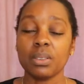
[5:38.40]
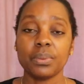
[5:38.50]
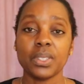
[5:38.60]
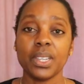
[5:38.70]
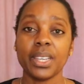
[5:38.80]
of
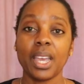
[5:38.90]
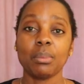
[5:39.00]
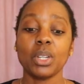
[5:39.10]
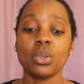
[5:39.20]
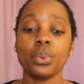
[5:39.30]
zinc.
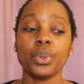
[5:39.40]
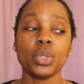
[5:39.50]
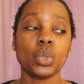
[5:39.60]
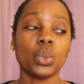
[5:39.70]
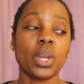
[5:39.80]
I'm not going
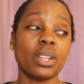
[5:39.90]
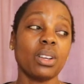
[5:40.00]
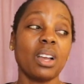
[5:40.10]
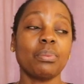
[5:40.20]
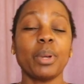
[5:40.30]
to, I
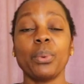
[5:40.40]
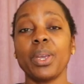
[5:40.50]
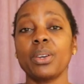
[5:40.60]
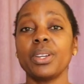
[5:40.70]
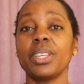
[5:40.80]
don't have my
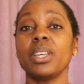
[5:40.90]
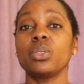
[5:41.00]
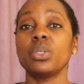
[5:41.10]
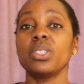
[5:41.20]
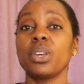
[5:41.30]
record here
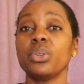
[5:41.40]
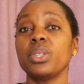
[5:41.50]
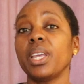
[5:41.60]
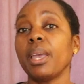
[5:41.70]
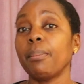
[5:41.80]
to tell you
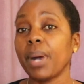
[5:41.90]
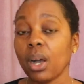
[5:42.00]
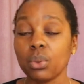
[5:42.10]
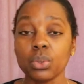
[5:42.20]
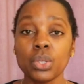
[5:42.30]
the
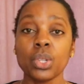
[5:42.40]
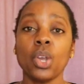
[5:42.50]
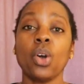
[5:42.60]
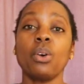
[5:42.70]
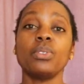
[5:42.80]
amount
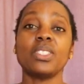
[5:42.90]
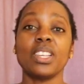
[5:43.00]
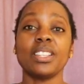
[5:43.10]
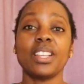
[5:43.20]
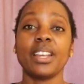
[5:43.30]
of
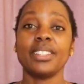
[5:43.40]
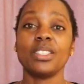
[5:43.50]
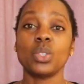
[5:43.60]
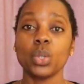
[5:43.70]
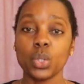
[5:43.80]
zinc that
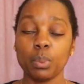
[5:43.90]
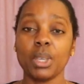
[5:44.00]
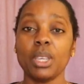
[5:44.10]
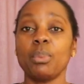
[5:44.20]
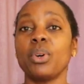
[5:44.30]
it took
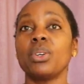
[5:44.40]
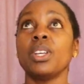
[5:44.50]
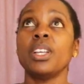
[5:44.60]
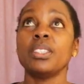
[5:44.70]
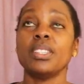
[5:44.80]
me, but
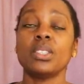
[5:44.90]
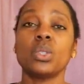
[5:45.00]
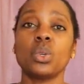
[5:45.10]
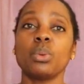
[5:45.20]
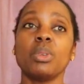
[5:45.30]

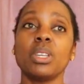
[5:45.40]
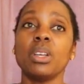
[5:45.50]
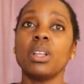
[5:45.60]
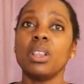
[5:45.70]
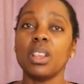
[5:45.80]
this took me
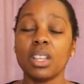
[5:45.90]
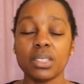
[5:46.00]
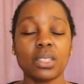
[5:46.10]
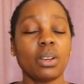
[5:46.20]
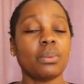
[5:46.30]

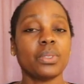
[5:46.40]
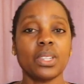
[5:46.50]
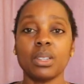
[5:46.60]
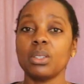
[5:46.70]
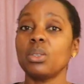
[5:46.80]
lots of
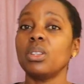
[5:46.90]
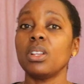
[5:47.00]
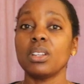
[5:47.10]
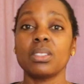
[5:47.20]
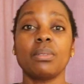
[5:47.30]
zinc,
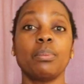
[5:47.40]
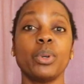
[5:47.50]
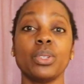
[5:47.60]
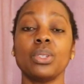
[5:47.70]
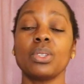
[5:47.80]
lots of
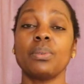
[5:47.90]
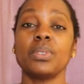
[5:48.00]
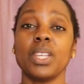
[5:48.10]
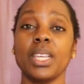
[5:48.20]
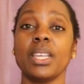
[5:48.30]
bundles of
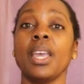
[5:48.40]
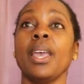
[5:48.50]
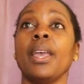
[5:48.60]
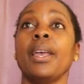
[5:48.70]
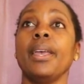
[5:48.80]
zinc.
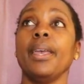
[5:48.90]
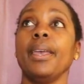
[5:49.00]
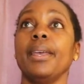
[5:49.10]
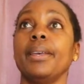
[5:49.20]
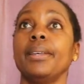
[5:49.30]

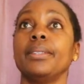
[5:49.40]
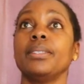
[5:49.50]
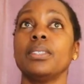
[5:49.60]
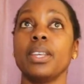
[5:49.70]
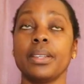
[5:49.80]
And
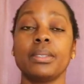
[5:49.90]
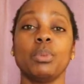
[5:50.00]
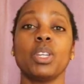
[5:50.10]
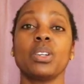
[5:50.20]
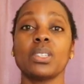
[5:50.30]
yes,
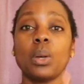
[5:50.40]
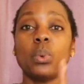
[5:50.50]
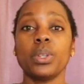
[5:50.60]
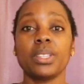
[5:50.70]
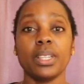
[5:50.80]
because I
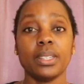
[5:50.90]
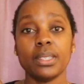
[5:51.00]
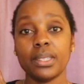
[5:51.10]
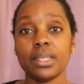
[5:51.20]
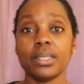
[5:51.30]
wanted
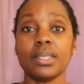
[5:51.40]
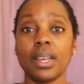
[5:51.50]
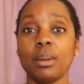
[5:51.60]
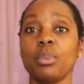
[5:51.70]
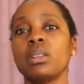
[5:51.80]
this
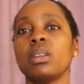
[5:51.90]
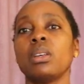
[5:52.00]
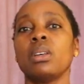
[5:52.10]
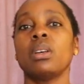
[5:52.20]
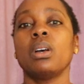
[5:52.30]
design.
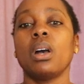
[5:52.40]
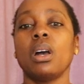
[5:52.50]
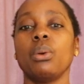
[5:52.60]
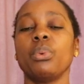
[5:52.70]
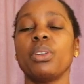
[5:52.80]

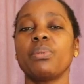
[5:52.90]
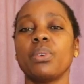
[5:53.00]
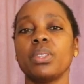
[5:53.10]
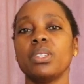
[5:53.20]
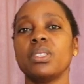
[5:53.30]

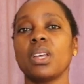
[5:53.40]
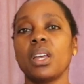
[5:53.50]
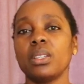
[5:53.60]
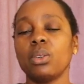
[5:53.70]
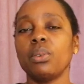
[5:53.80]
Rainfall
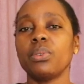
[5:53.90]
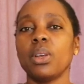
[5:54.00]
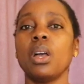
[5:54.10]
design of